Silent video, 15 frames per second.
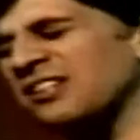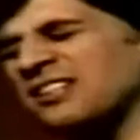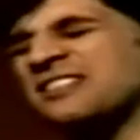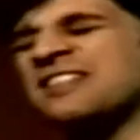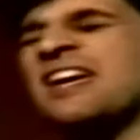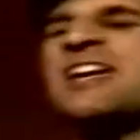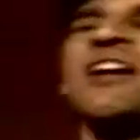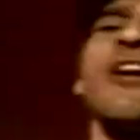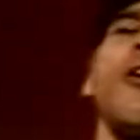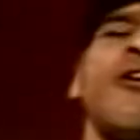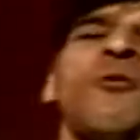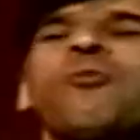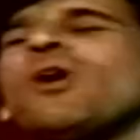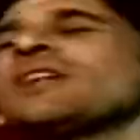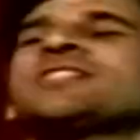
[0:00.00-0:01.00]
you say,
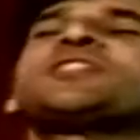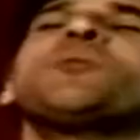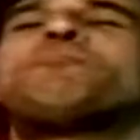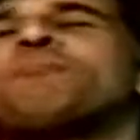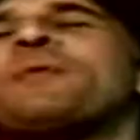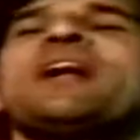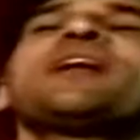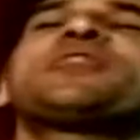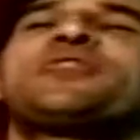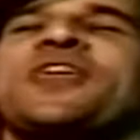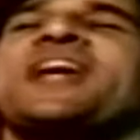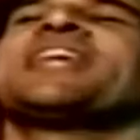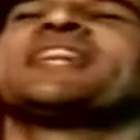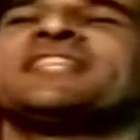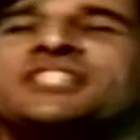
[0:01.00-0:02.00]
what's the big
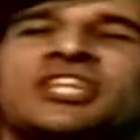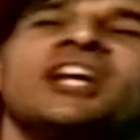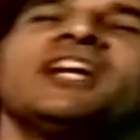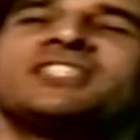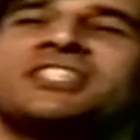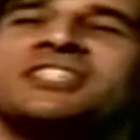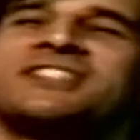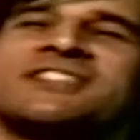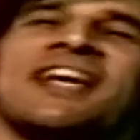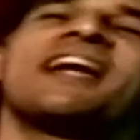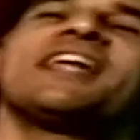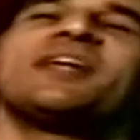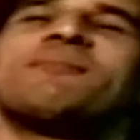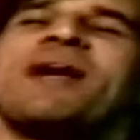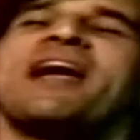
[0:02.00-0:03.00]
thing the church is
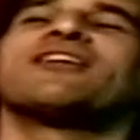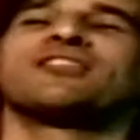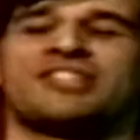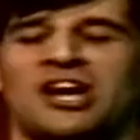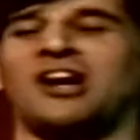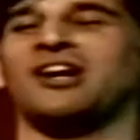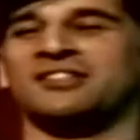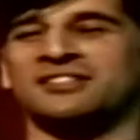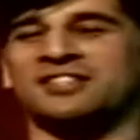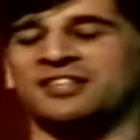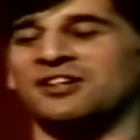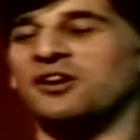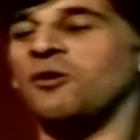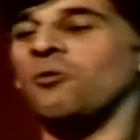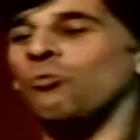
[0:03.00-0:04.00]
saying about God?
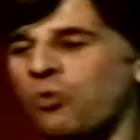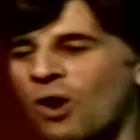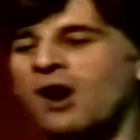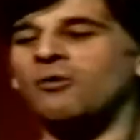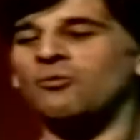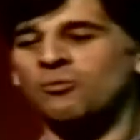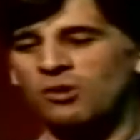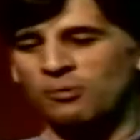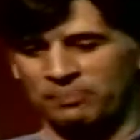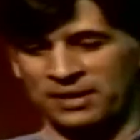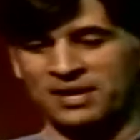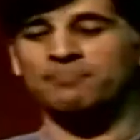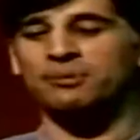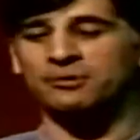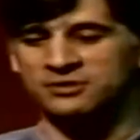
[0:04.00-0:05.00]
What will
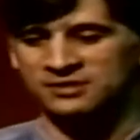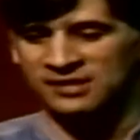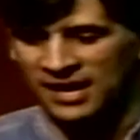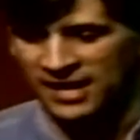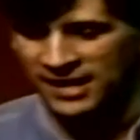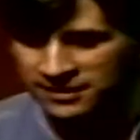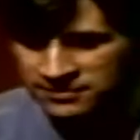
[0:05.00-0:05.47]
people say?